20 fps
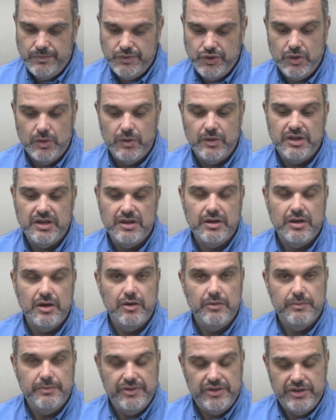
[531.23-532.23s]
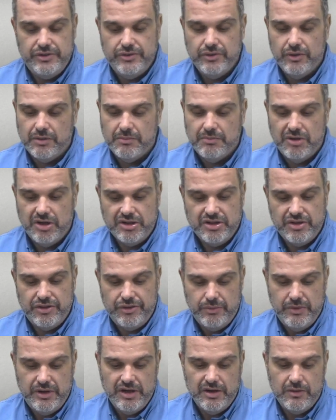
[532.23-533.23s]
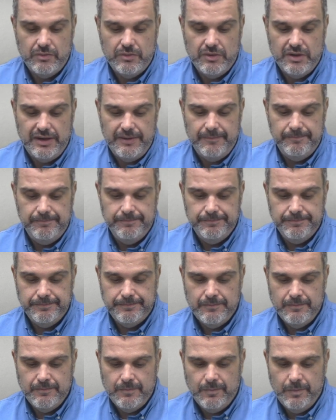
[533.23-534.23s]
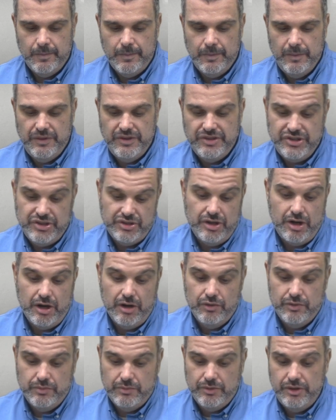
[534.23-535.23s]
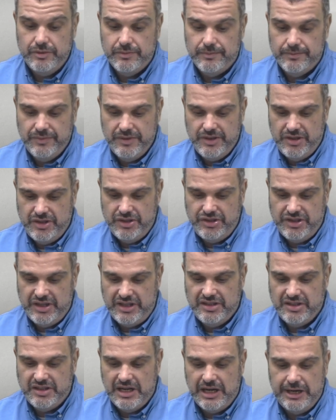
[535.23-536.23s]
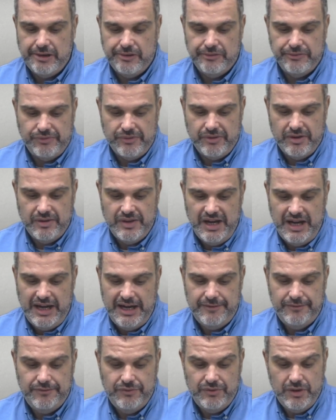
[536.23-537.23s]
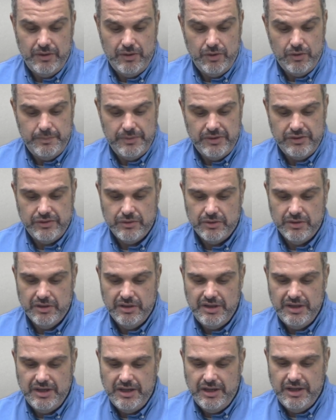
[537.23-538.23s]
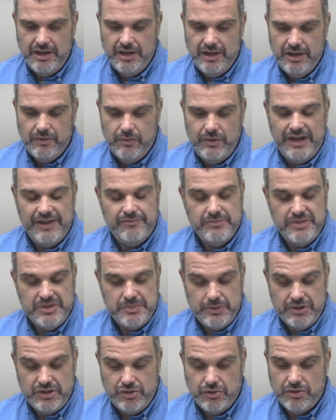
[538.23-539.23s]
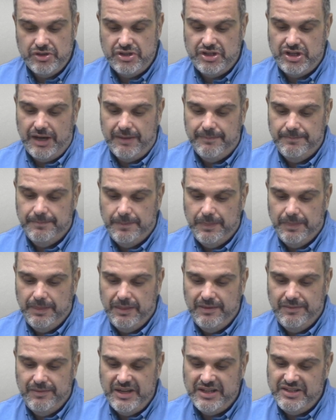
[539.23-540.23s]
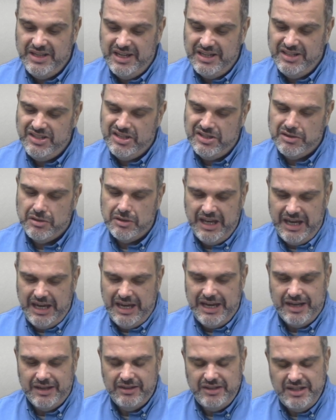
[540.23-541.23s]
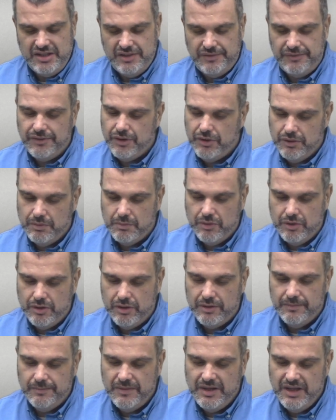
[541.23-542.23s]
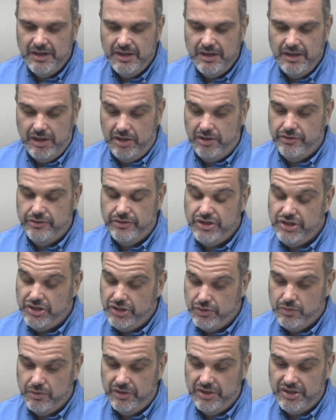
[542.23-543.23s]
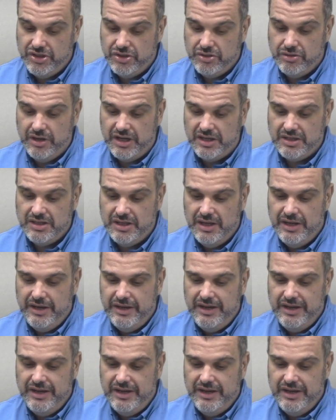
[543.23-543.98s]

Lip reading: Julian opened the door marked 301. "This is our homeroom," he said, standing in front of the half-open door. "We have Miss Petrosia. They say she's okay, at least for homeroom. I heard she's really strict.